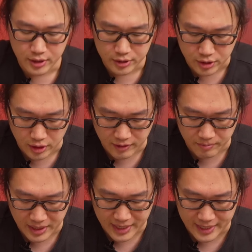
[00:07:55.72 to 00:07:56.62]
So if
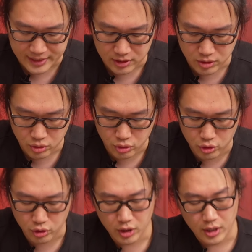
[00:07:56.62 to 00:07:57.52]
my hands
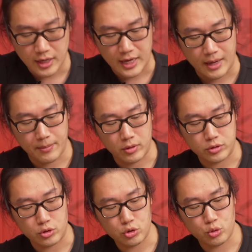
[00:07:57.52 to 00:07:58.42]
are
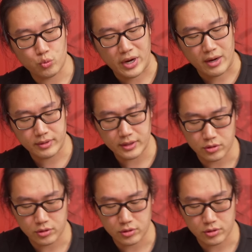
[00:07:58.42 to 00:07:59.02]
also too rounded,